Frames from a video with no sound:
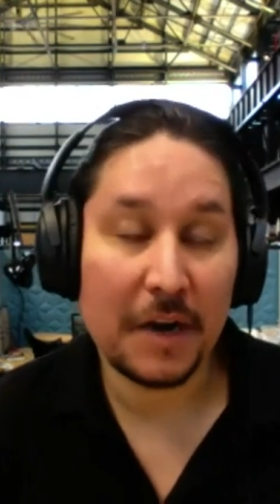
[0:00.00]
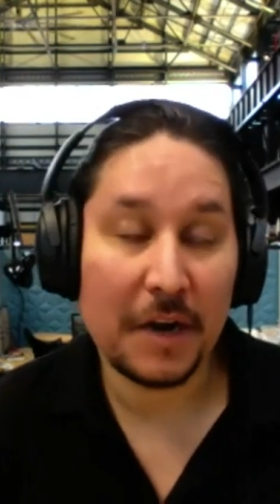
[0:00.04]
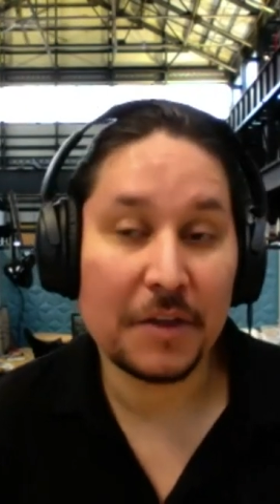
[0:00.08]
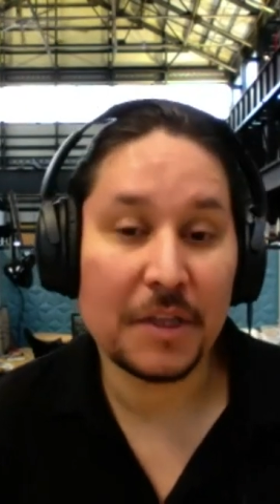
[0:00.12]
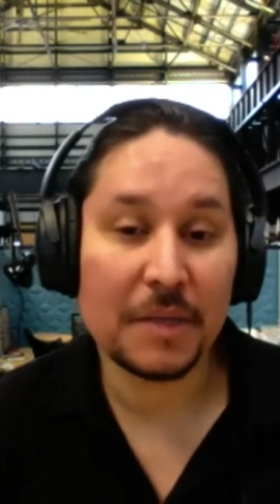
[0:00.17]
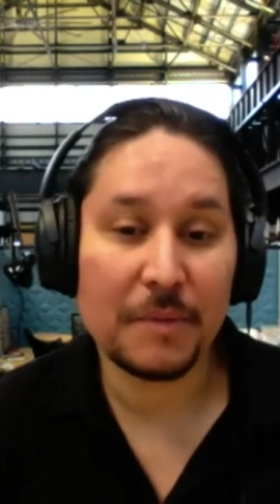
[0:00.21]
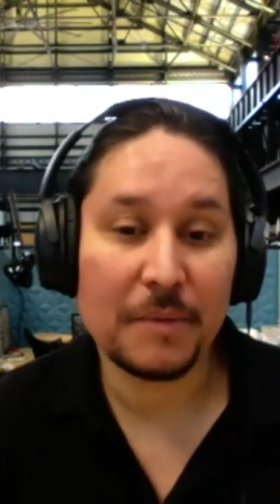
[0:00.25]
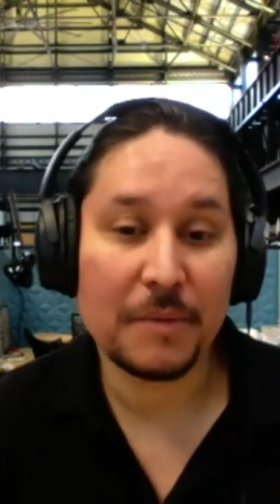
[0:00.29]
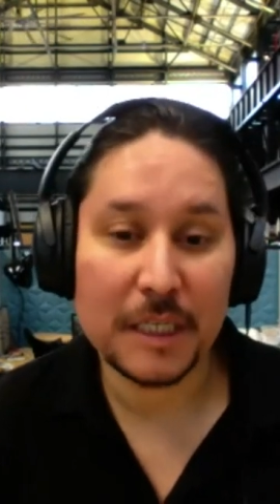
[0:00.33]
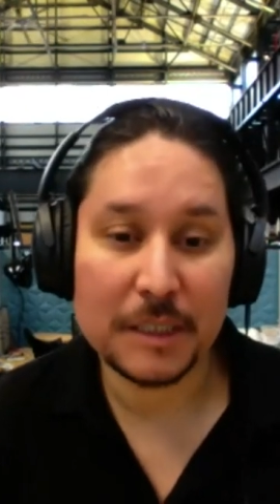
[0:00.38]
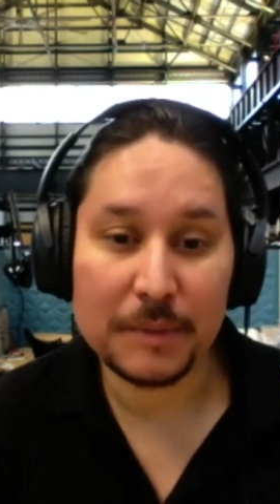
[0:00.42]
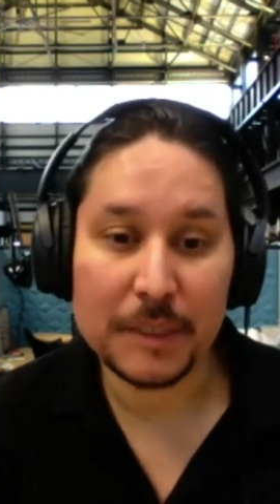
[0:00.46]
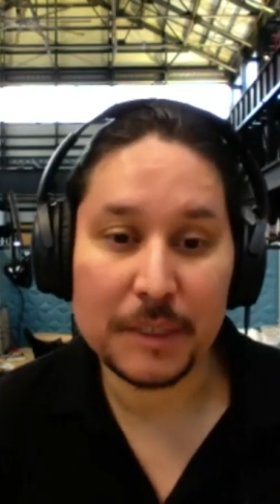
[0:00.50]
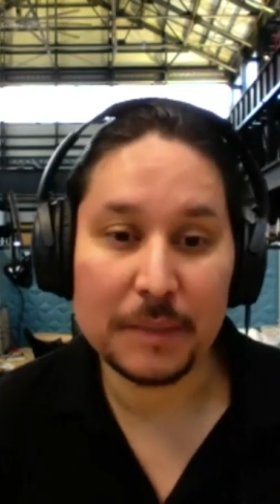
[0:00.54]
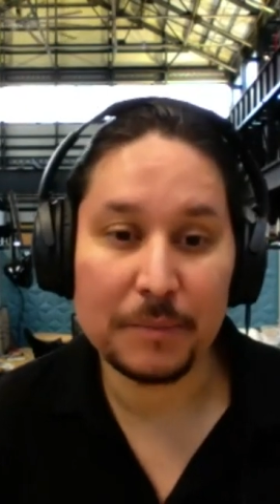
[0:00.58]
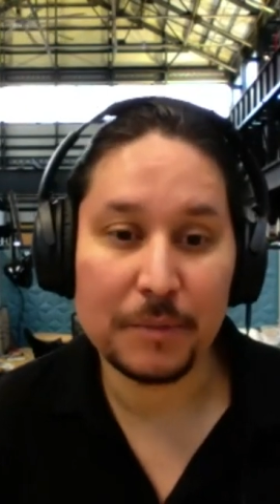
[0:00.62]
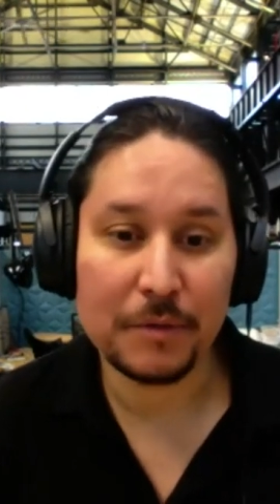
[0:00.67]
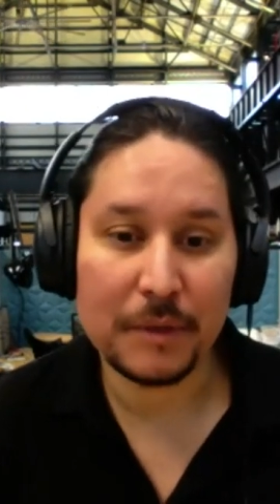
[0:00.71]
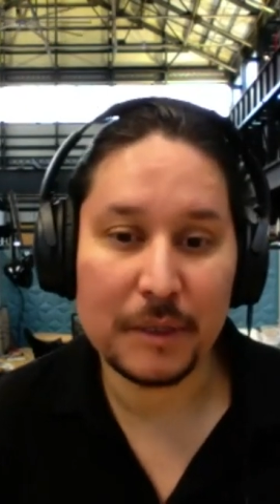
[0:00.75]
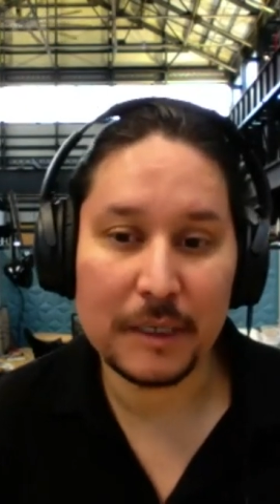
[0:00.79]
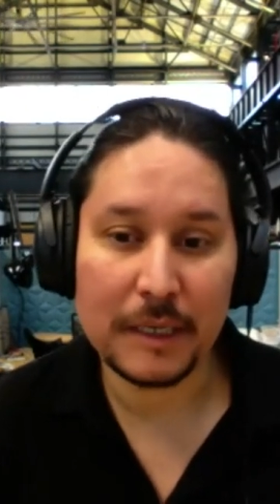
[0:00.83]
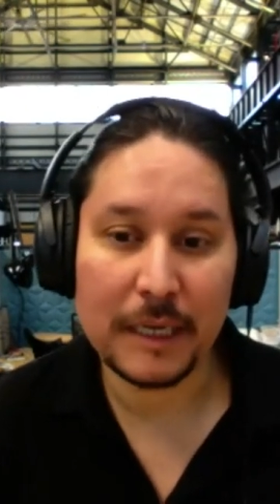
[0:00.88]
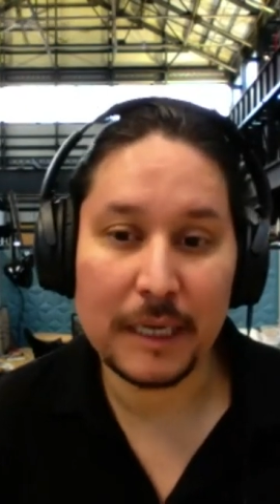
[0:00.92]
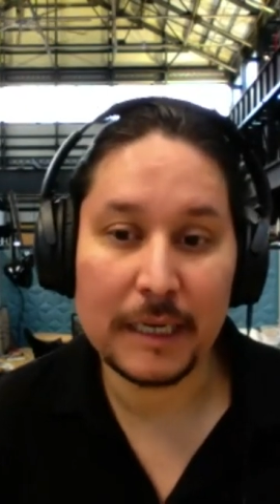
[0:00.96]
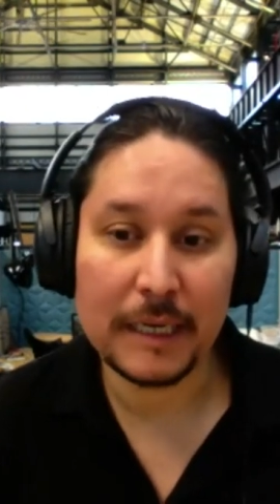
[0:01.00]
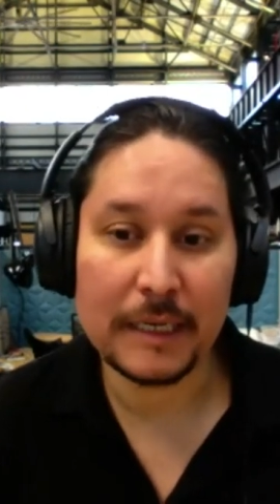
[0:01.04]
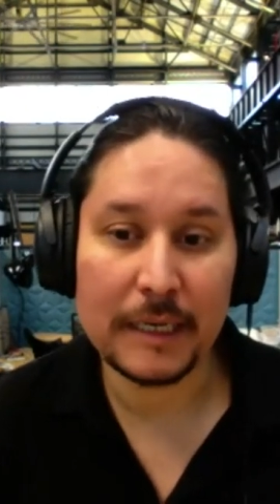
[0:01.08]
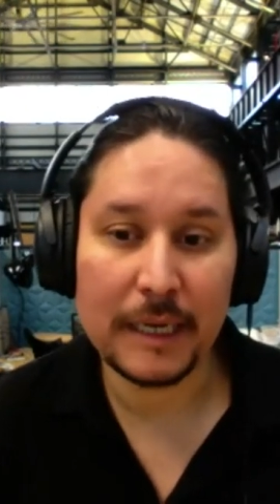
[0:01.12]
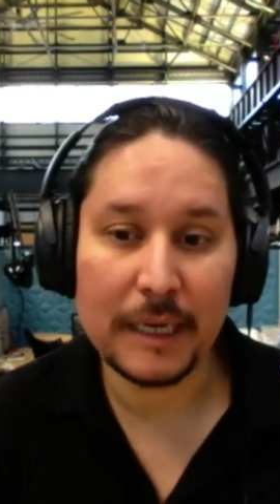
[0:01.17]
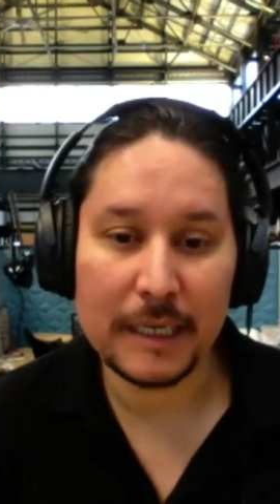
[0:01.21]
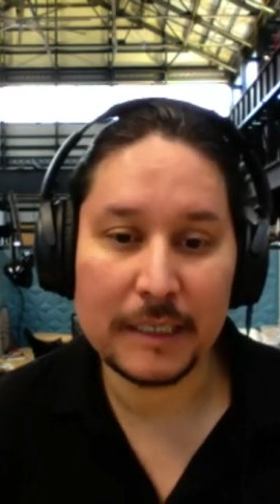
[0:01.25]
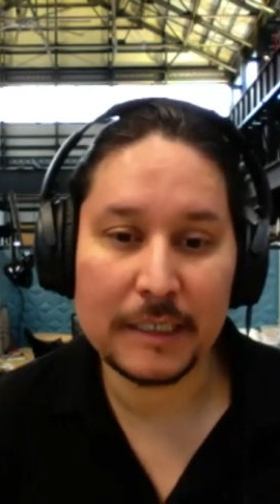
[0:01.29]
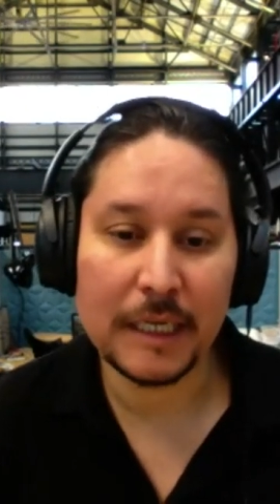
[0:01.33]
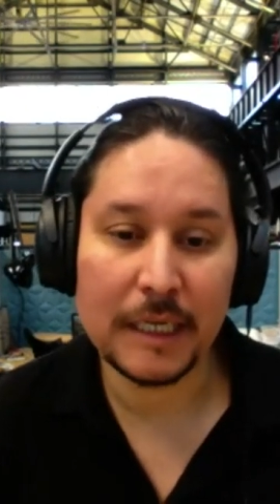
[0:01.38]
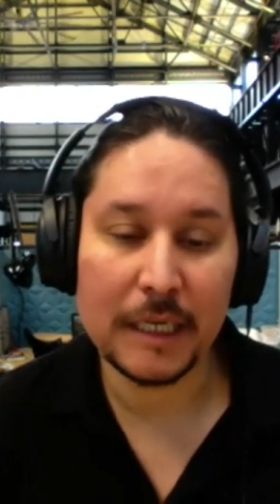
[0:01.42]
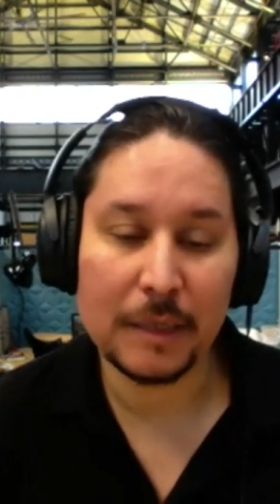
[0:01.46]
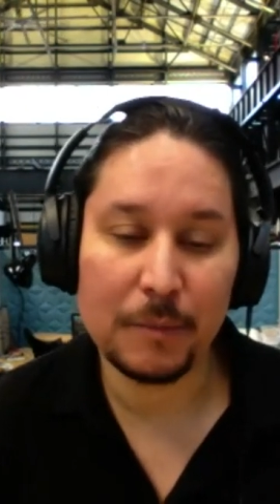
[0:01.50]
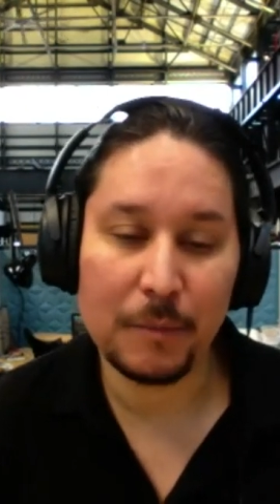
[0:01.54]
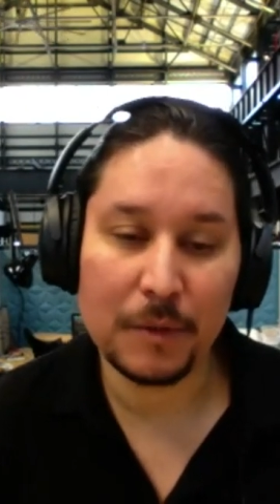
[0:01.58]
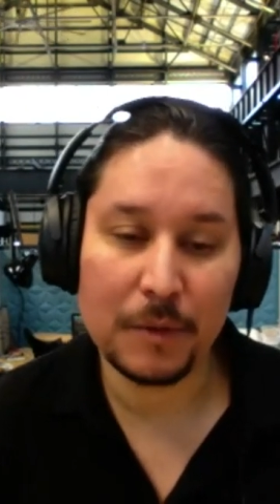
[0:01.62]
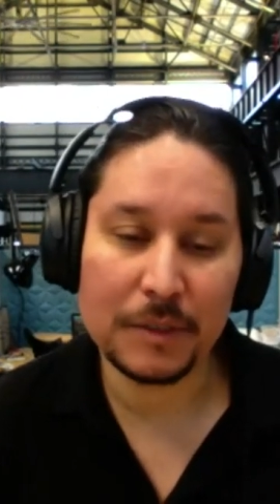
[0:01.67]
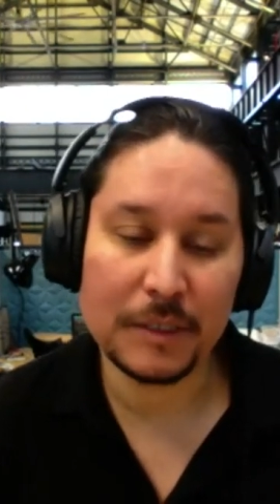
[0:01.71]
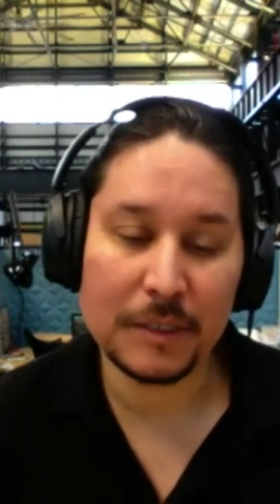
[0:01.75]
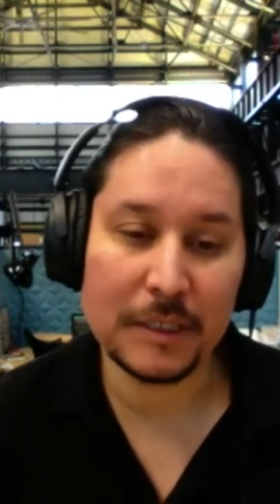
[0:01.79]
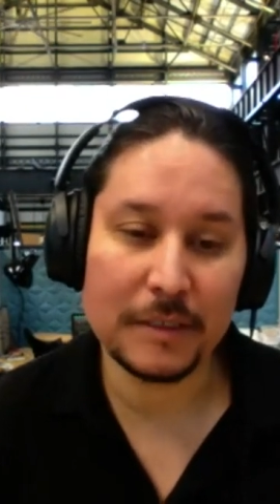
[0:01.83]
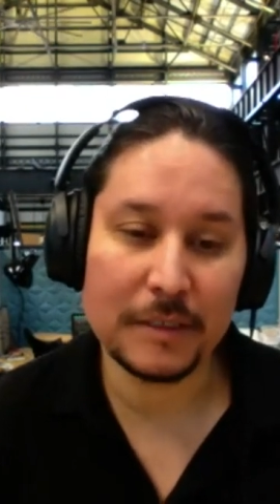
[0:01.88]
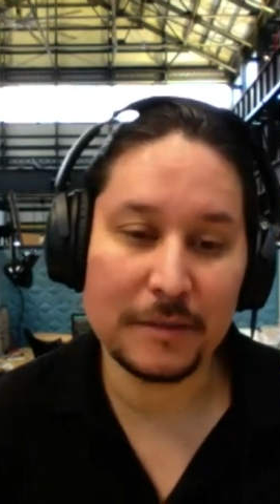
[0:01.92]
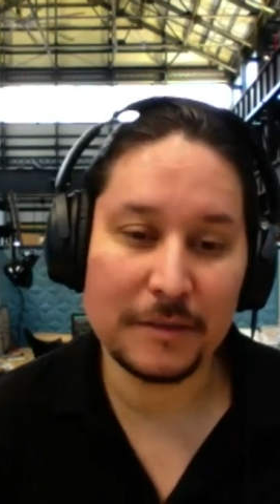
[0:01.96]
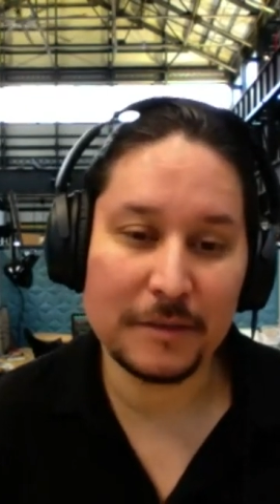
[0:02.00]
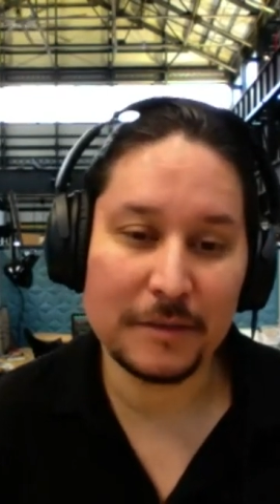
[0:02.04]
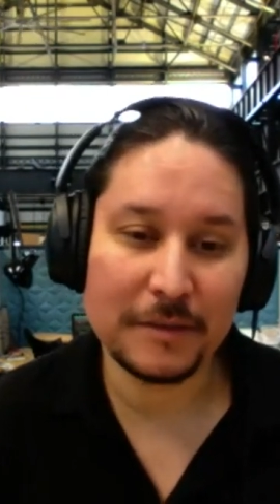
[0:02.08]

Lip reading: the best people and not tell them what to do.